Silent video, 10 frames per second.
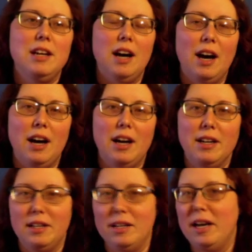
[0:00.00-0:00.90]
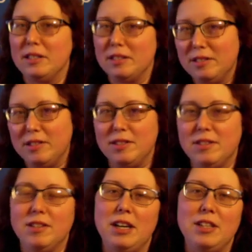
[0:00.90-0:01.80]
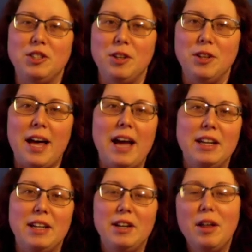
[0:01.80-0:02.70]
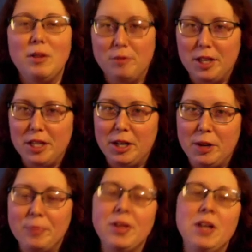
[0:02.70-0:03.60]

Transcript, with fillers: uh, and I touched on that in another video.